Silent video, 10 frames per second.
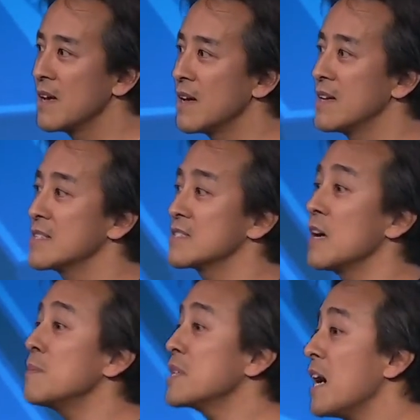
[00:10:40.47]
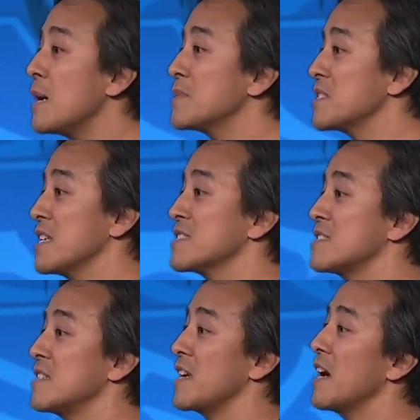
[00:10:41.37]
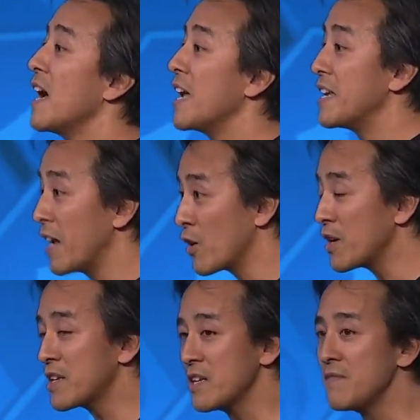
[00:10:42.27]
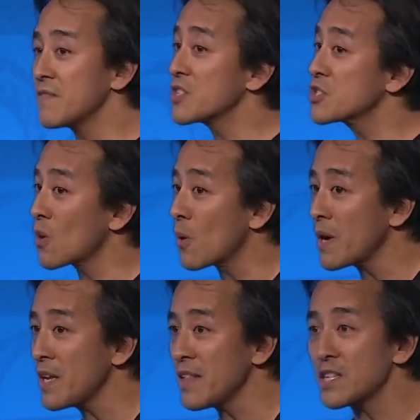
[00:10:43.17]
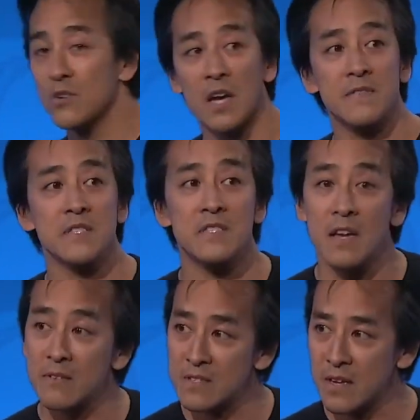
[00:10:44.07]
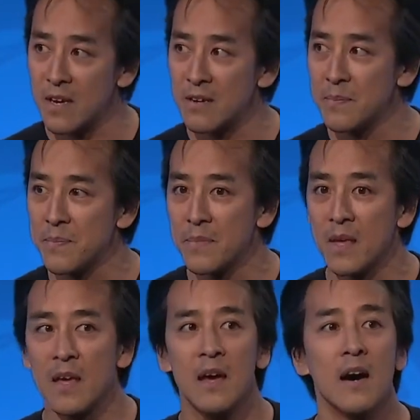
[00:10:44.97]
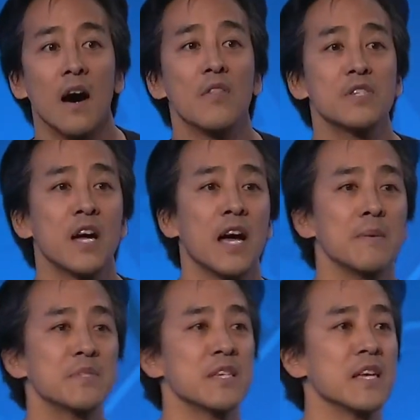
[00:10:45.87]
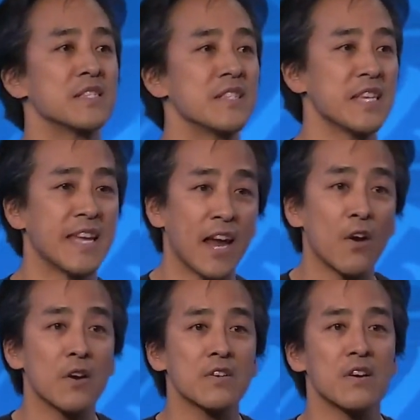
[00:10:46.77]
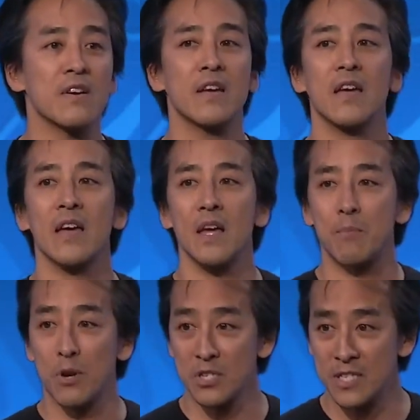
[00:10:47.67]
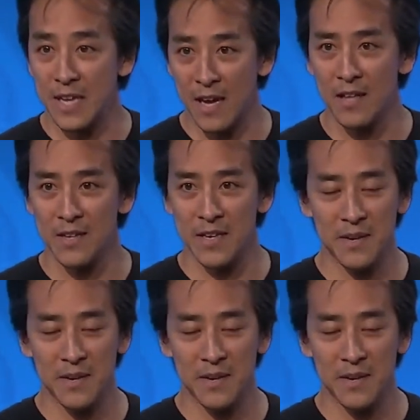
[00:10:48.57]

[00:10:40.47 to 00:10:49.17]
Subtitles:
Sometimes it's the narrative, the story that drives the sound design. Other times it's the character and personality.